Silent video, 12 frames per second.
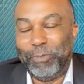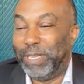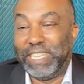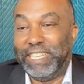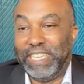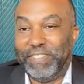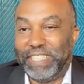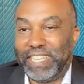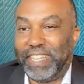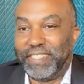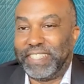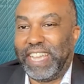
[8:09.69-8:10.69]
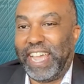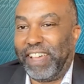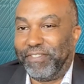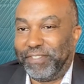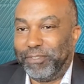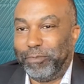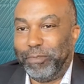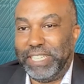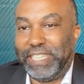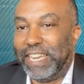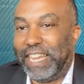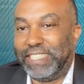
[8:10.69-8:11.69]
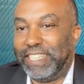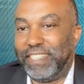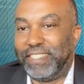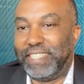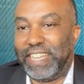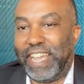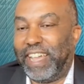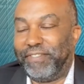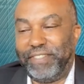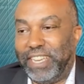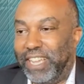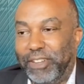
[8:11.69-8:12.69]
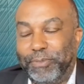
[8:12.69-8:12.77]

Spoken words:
We couldn't even tell staff. We could not tell staff, no.